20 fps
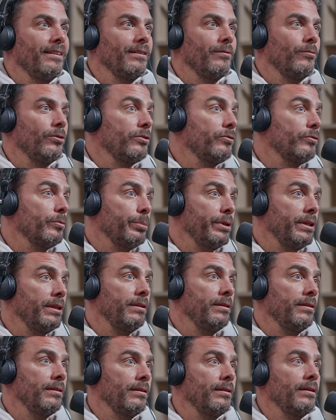It was
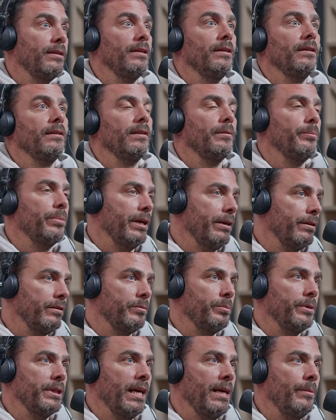forbidden. The
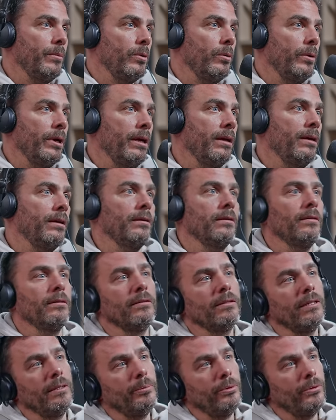parents became aware.
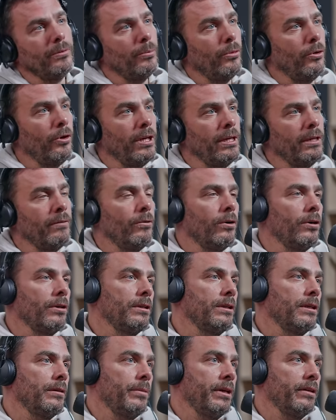They put boiling
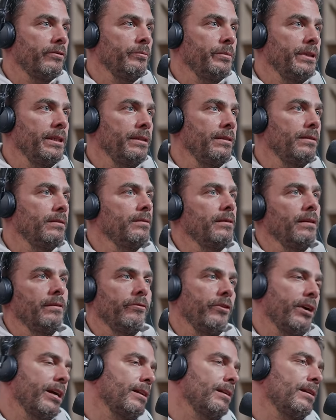water above me,
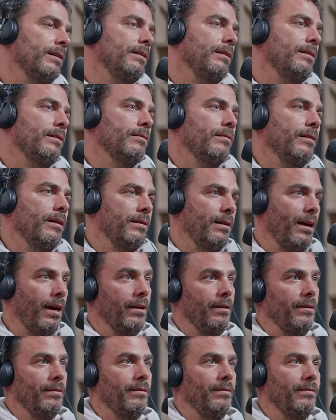and finally I
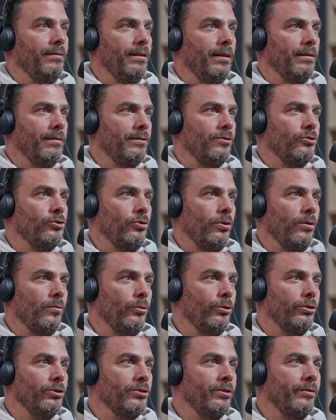died. That's the short
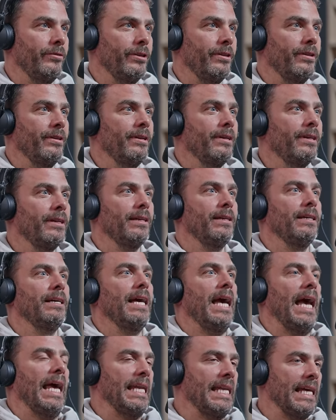version of it,
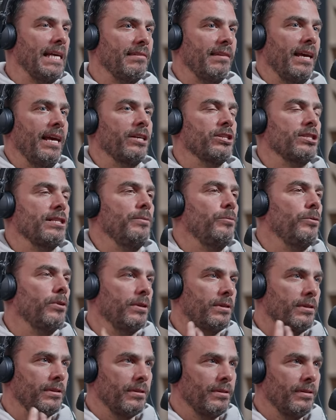and that's actually
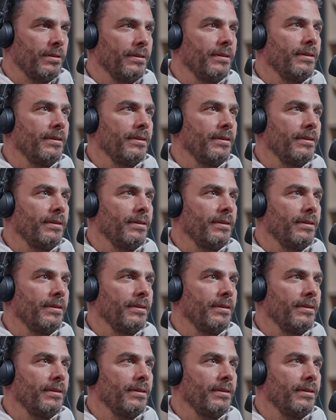what Heavy.